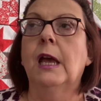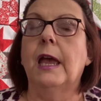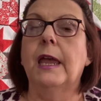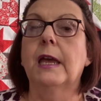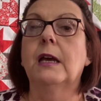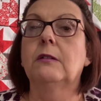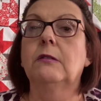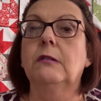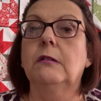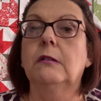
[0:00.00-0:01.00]

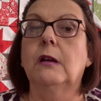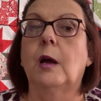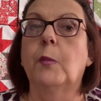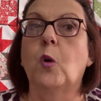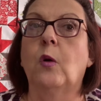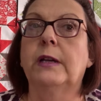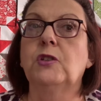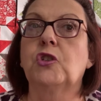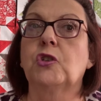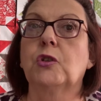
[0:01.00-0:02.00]
and I'm going
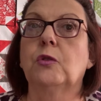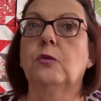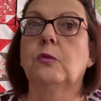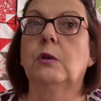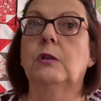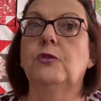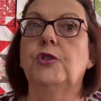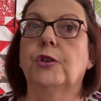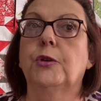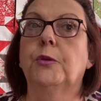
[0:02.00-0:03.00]
to
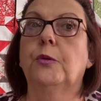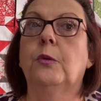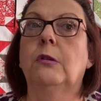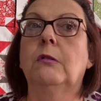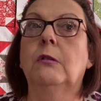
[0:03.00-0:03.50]
do